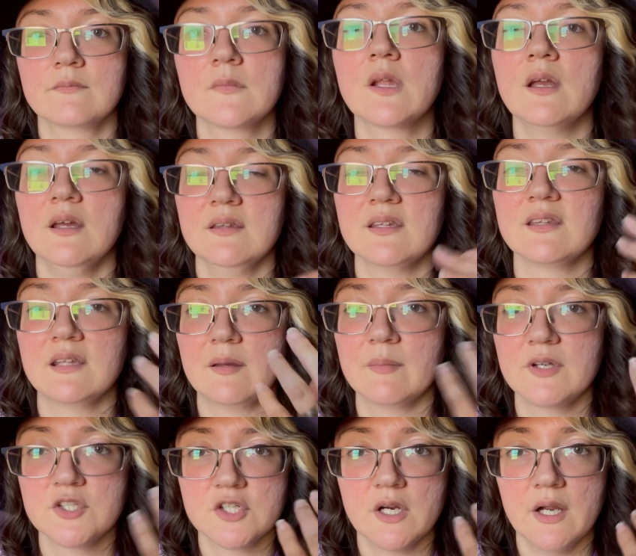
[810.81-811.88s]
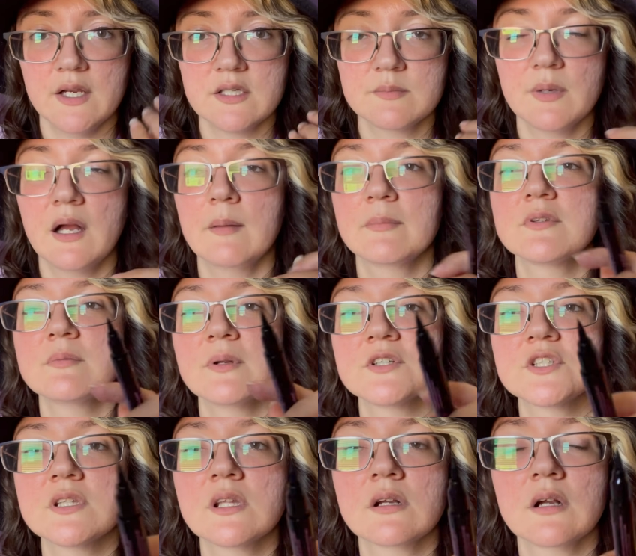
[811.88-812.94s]
I think that makes your eyes pop,
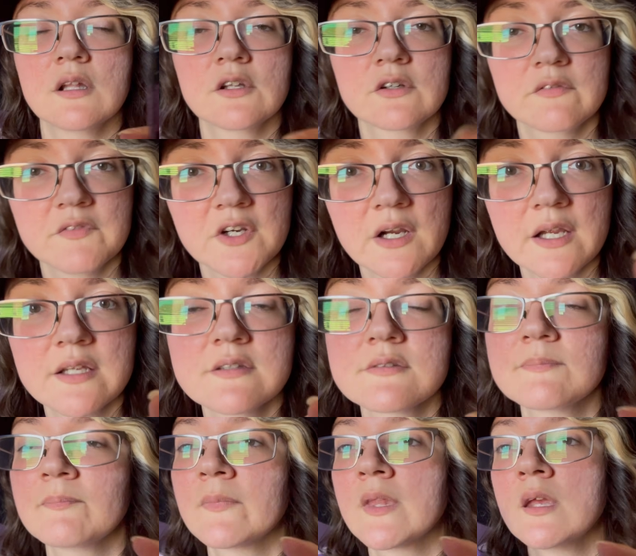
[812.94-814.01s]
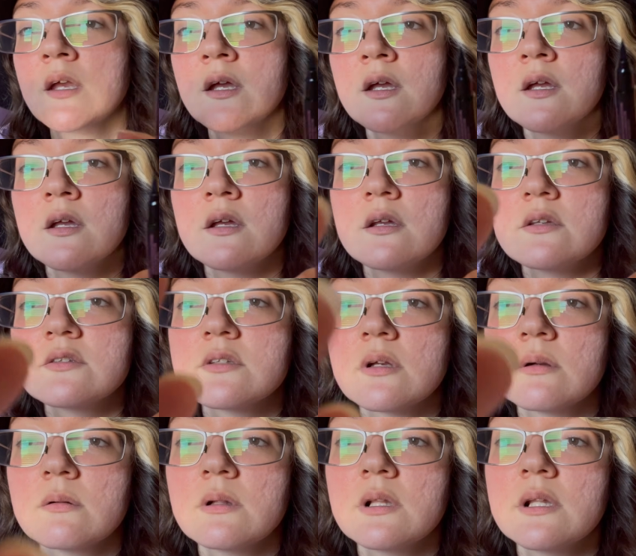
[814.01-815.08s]
especially the color of your eyes. So
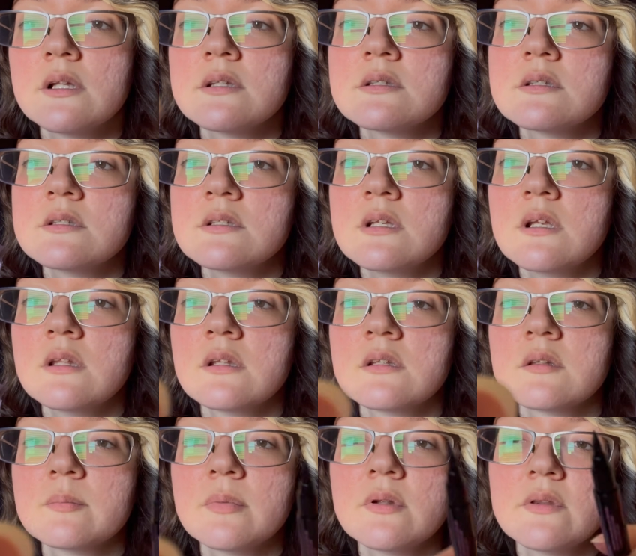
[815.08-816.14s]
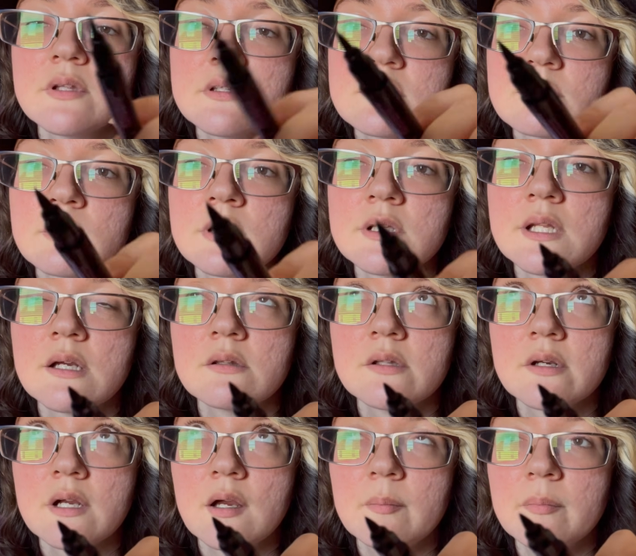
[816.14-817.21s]
let's see, let's pull this one down.
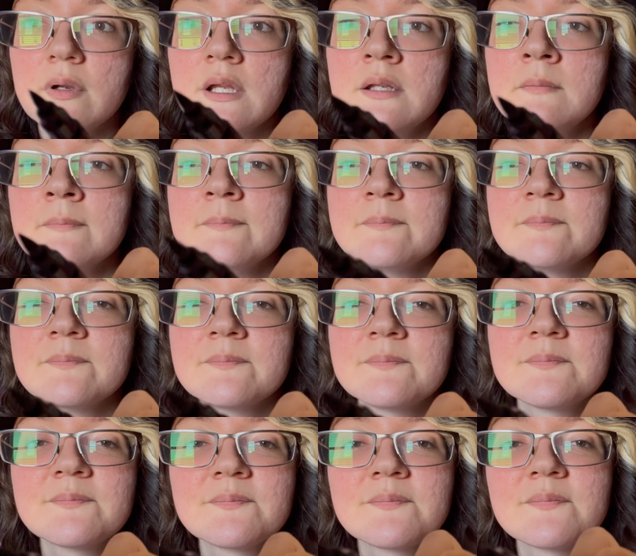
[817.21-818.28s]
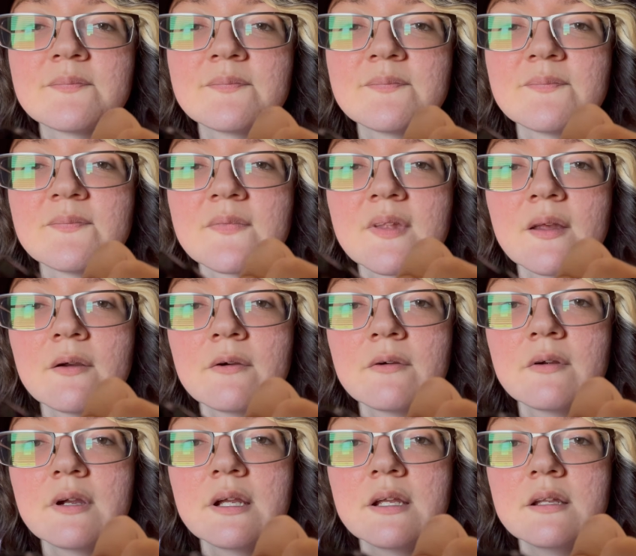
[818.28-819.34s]
Look up again.
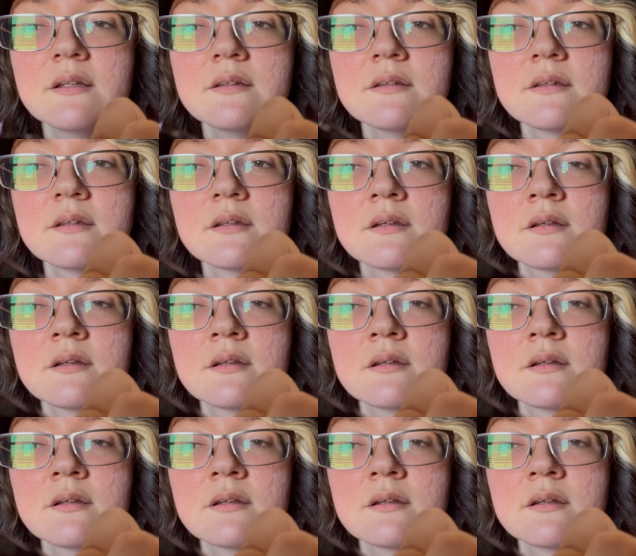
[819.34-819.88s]
Alright.